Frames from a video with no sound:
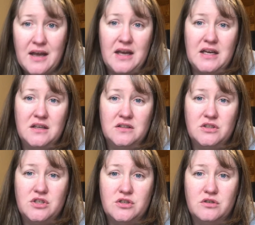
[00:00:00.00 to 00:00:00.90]

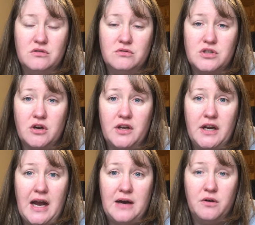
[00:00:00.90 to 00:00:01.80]
and to
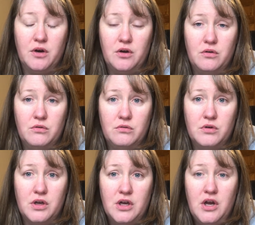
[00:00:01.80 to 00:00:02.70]
starting our
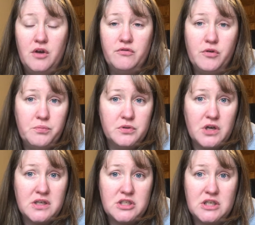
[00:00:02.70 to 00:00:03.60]
own food
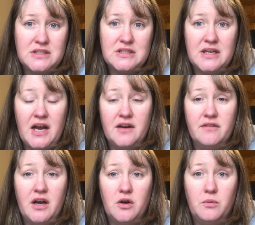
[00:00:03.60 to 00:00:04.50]
production to kind
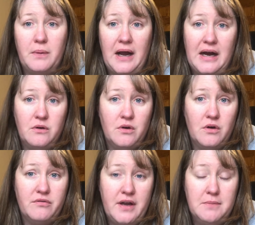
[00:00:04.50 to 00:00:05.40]
of help
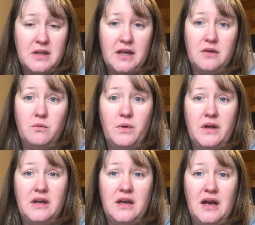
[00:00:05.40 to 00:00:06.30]
our family.
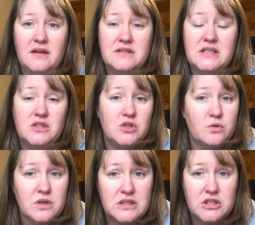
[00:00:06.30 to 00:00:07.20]
We have seen
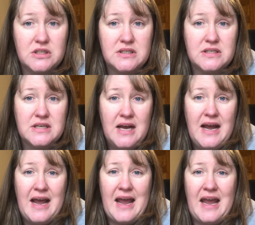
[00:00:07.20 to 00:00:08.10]
shortages,
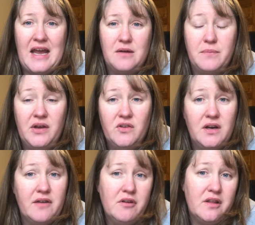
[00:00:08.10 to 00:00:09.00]
and based
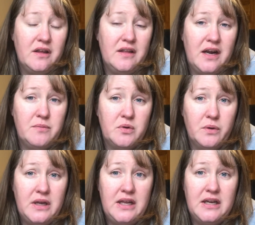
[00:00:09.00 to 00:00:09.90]
on everything that I've been
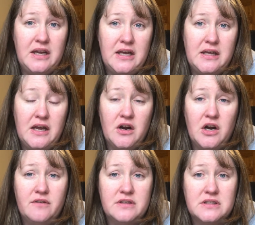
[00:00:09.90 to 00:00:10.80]
reading and taking
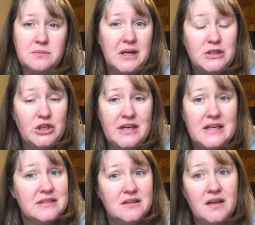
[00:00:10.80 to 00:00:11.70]
care of, the supply chain
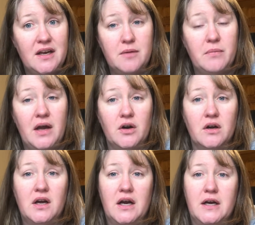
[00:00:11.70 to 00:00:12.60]
isn't getting
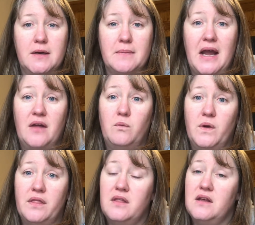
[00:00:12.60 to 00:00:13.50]
better. And
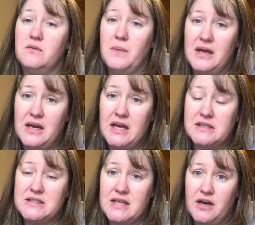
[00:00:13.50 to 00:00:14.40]
with these
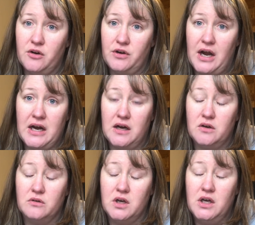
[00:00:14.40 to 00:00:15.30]
mandates that are
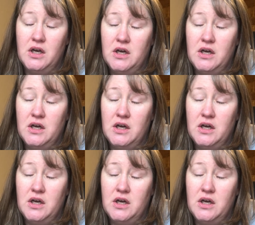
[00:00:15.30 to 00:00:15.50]
now